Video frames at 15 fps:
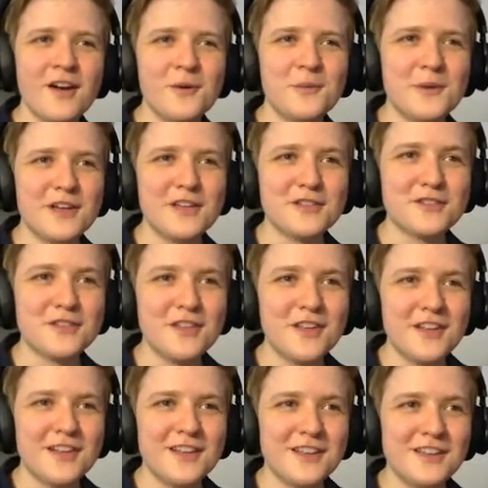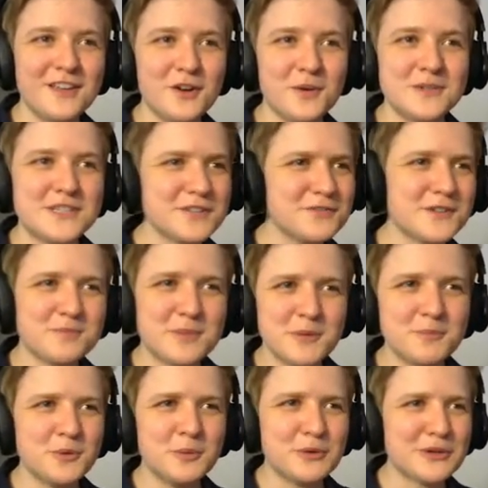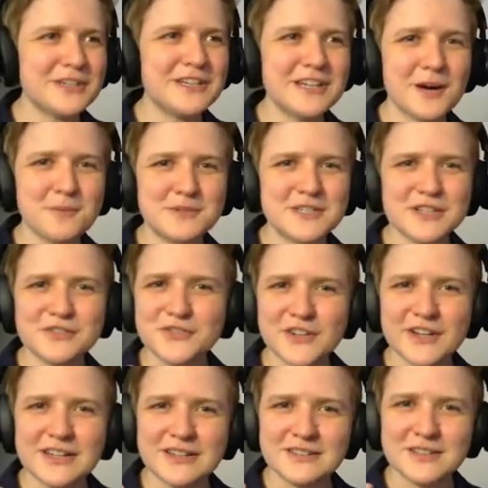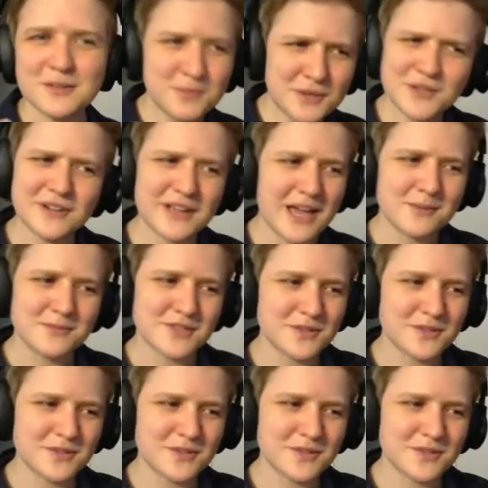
with you know different people bringing up different computer games